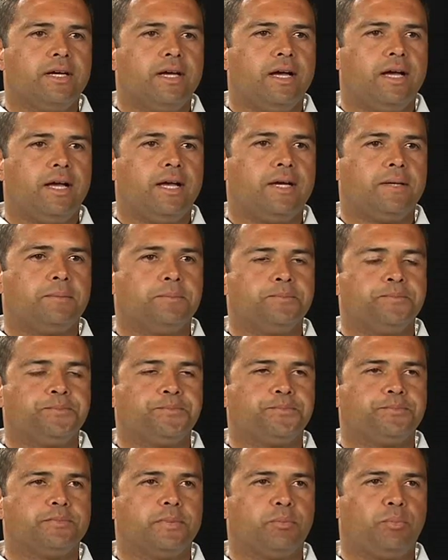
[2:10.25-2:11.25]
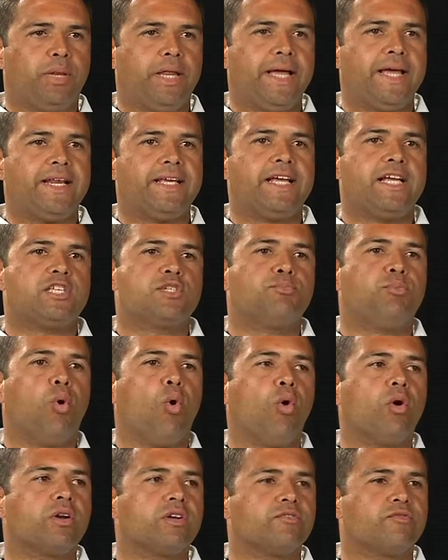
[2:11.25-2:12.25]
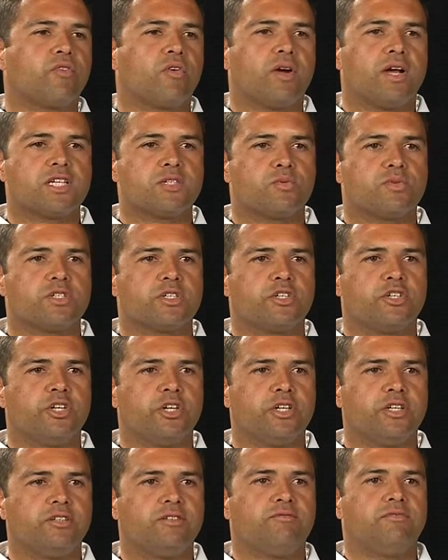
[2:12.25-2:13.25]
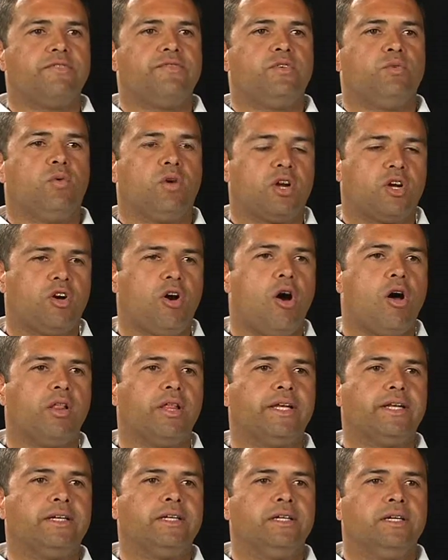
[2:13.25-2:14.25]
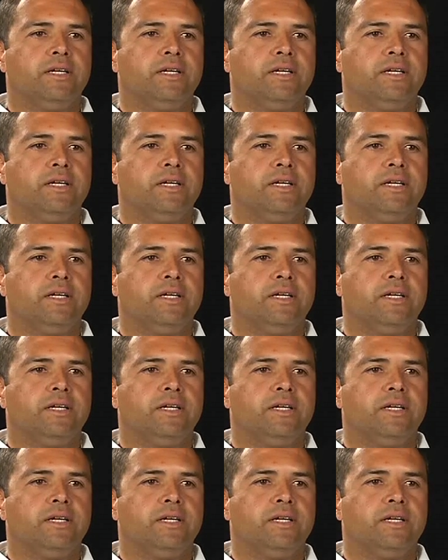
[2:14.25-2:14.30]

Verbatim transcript: Um, But playing against Portland for us was a good, if you want to call it,